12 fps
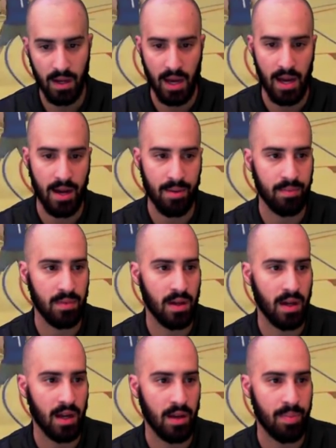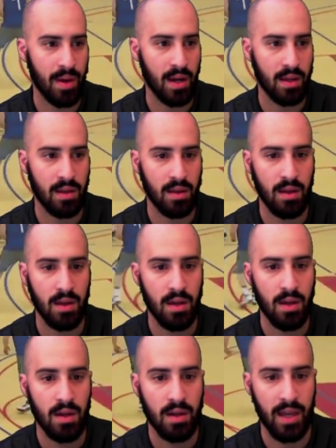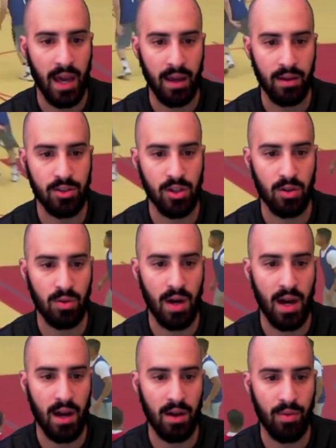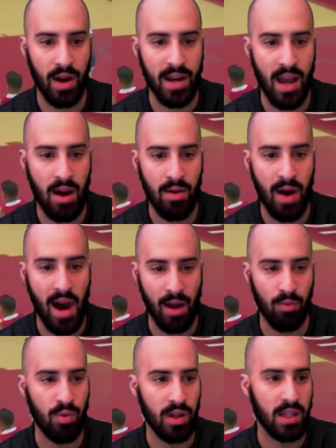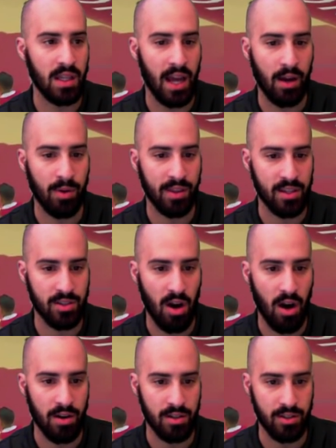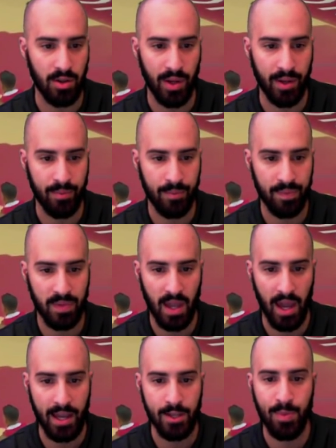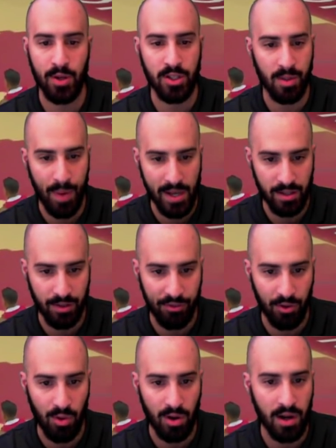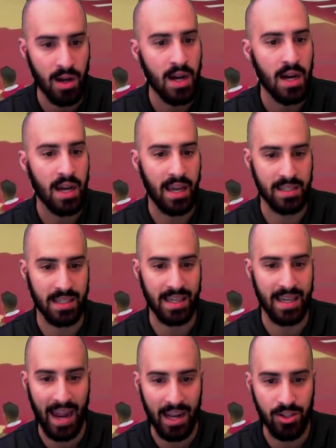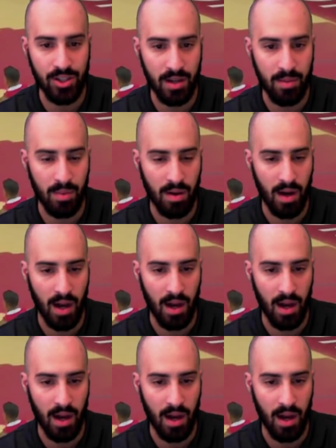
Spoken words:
I gotta get back. Okay, so right now, I really like what this guard is doing. Okay, he's pushing the pace of the floor. He's engaging